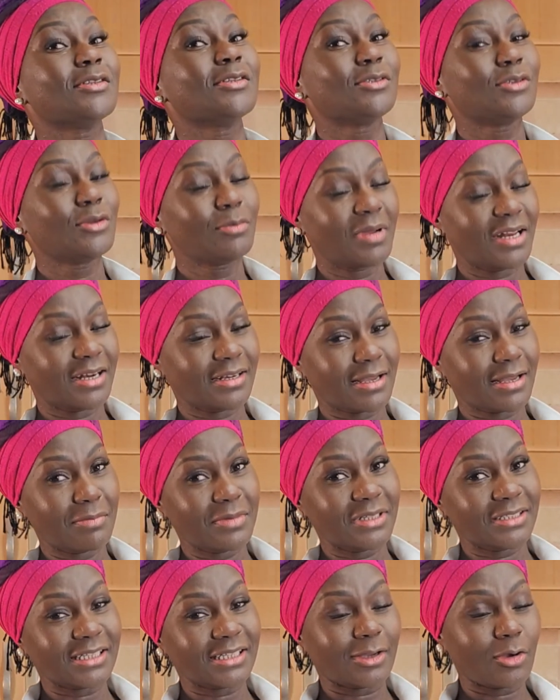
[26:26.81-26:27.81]
you better come
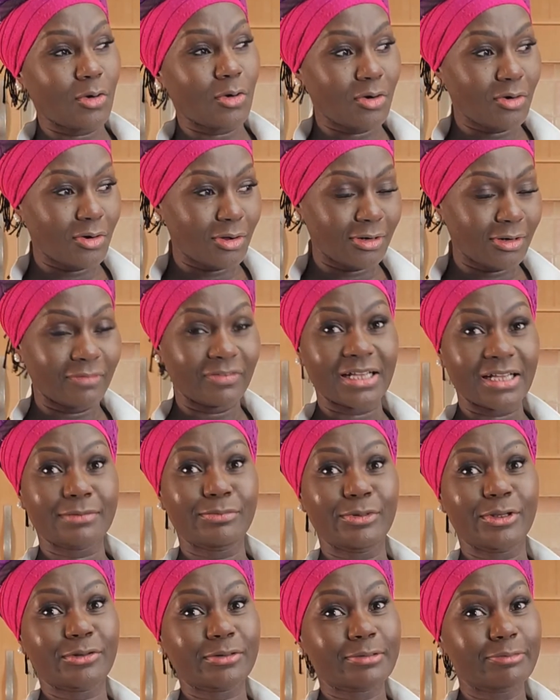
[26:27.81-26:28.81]
and take all of us
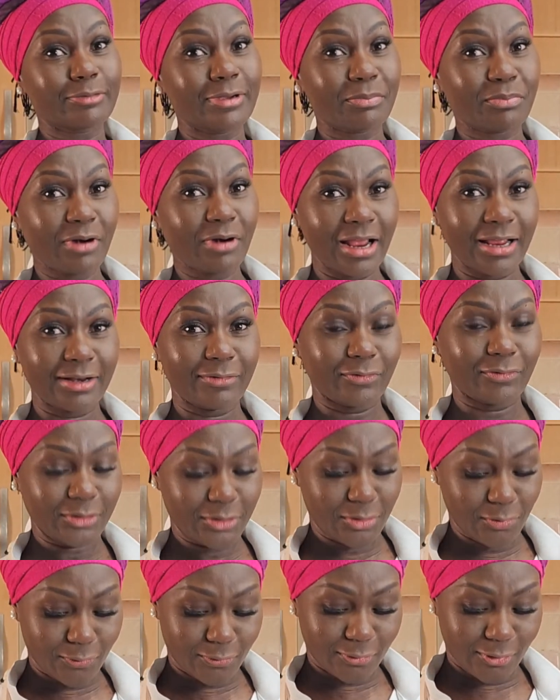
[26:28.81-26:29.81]
because we prayed for
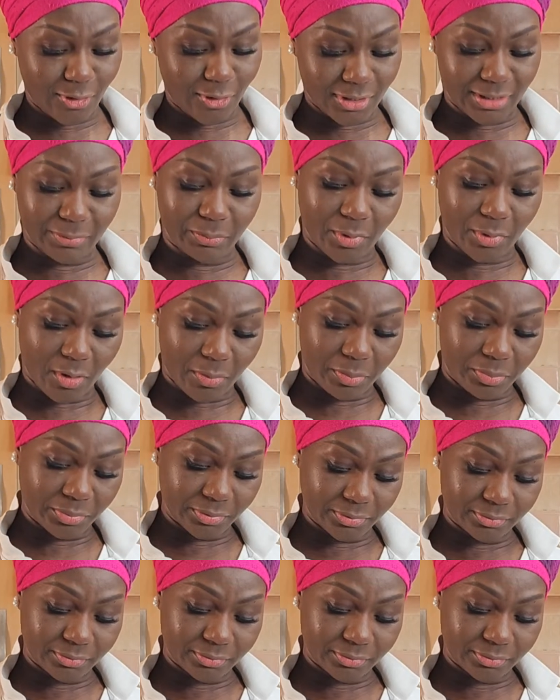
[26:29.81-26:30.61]
you, Lollipop.